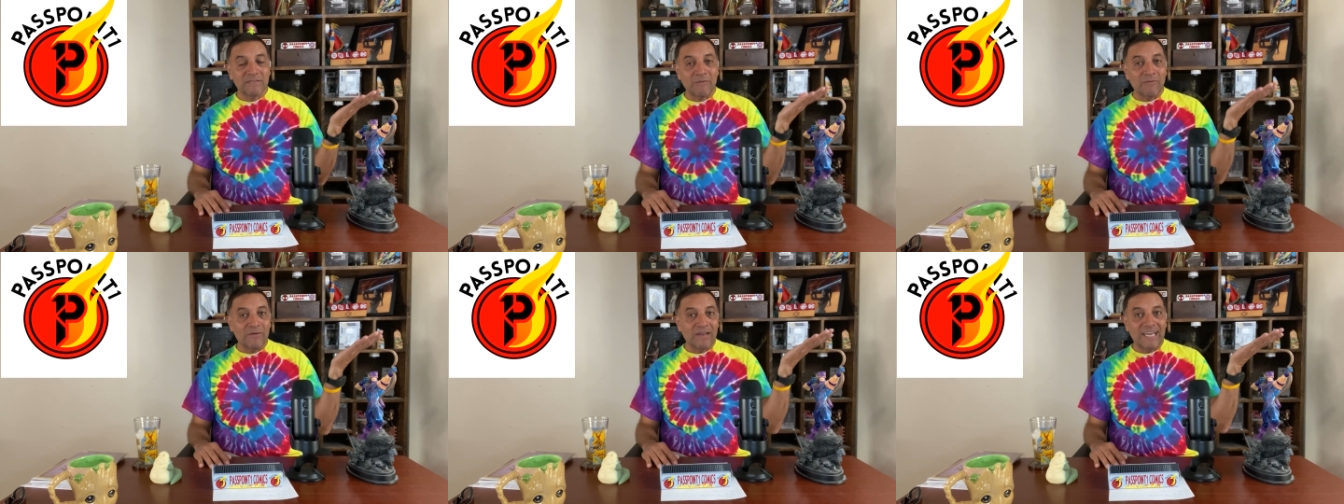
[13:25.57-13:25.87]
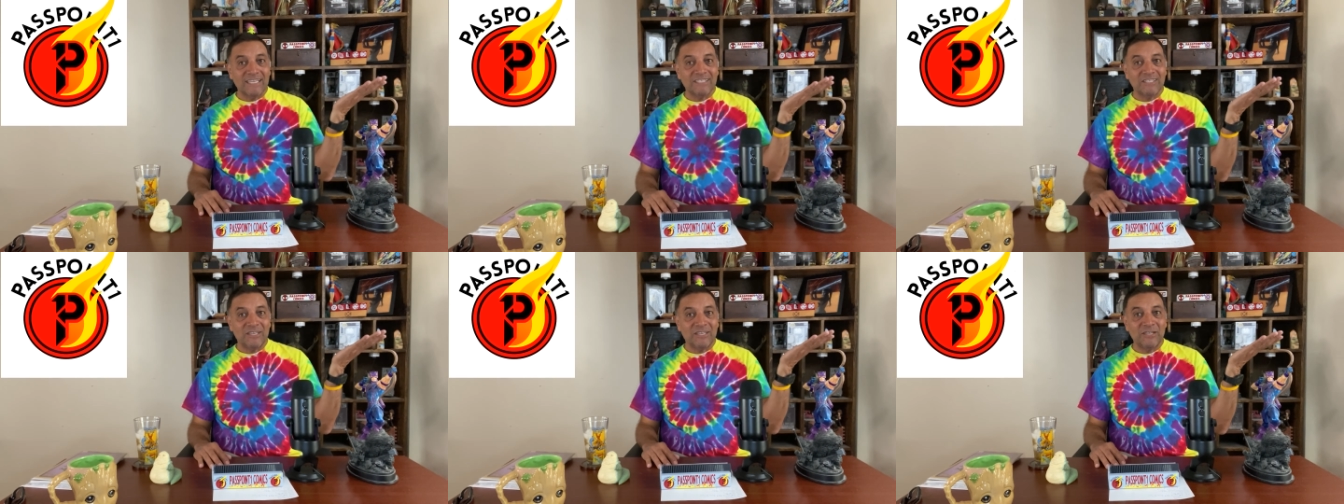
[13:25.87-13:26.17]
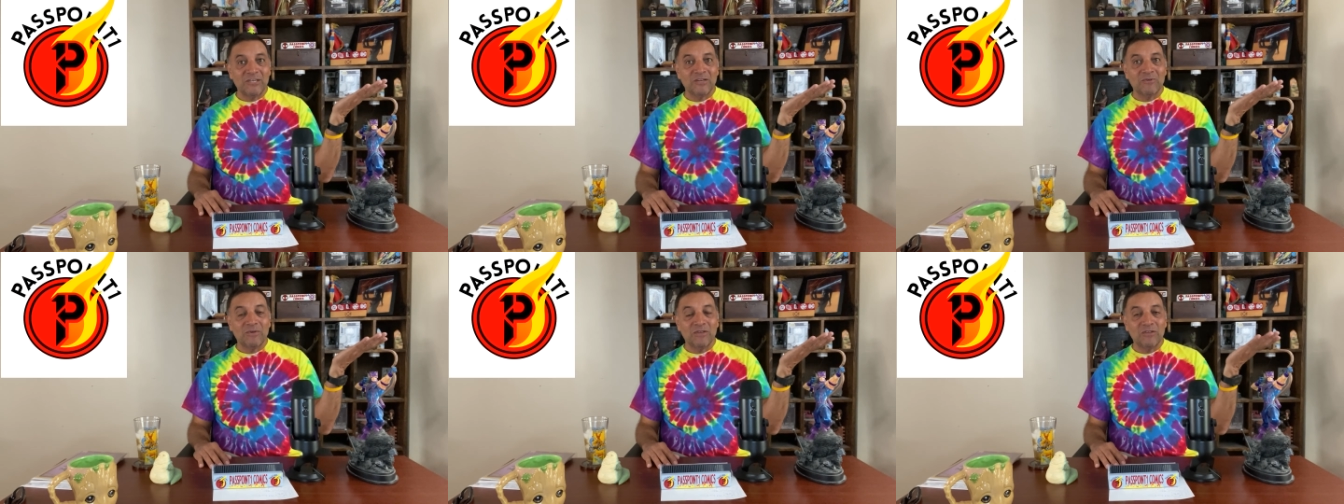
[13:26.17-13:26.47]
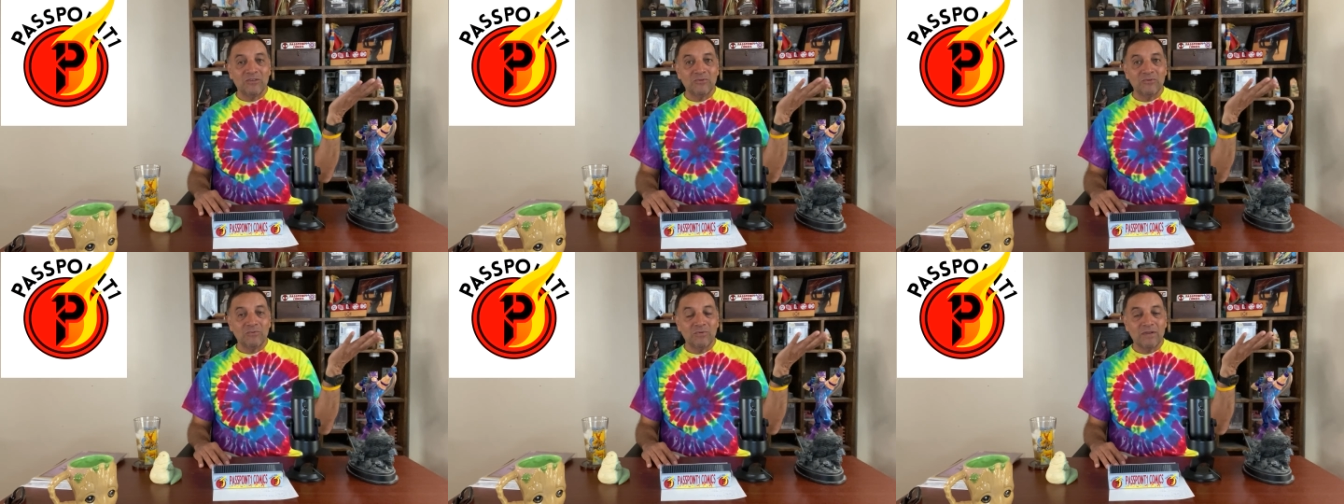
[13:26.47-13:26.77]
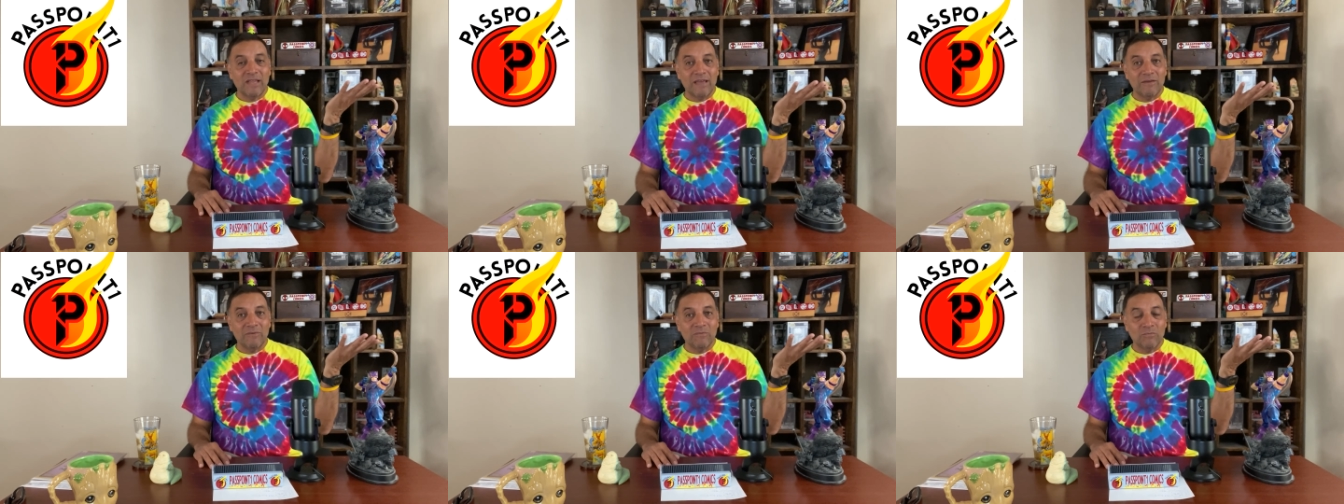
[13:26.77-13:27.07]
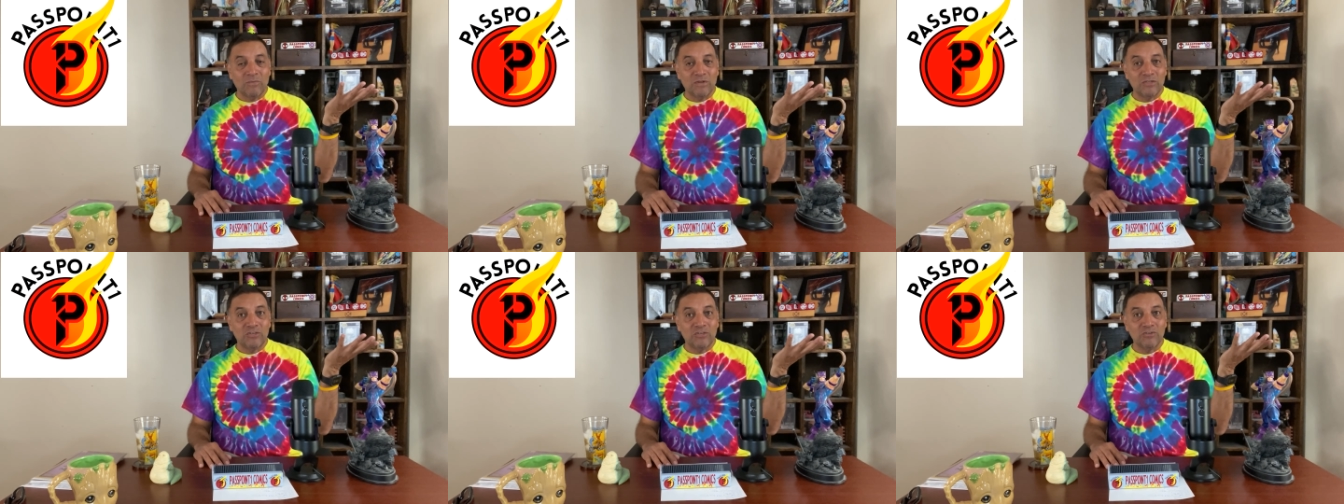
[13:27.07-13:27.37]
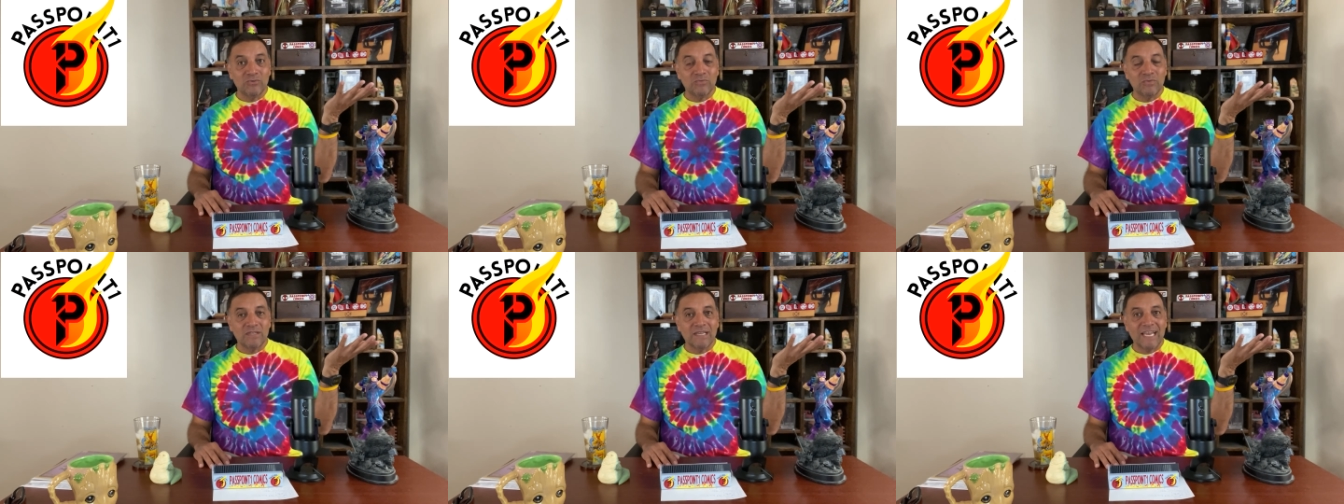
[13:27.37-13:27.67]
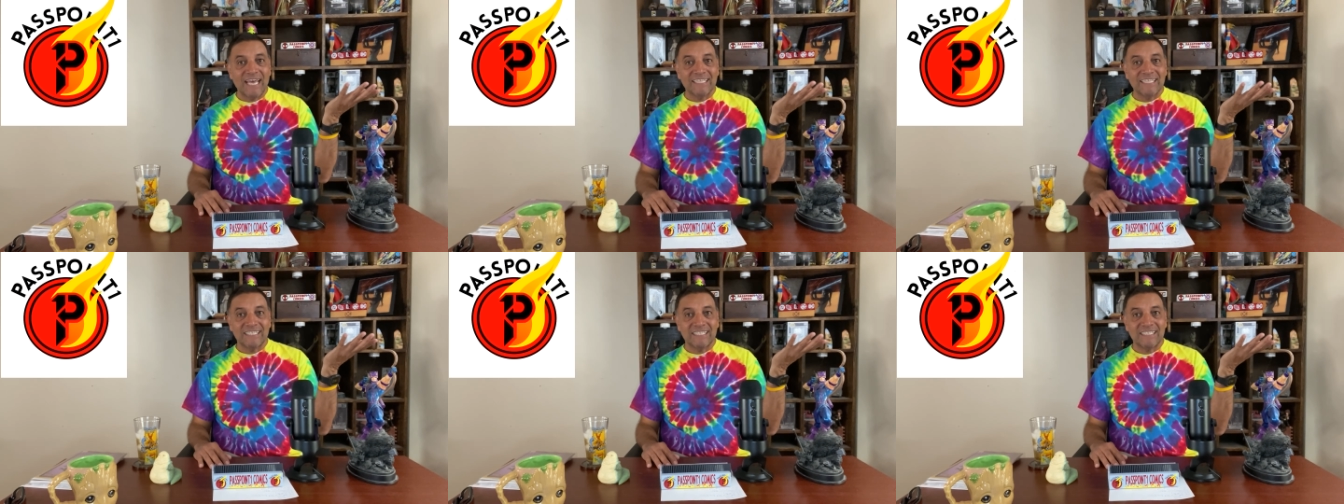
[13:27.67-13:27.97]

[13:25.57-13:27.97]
I would like to hear what you would what you would like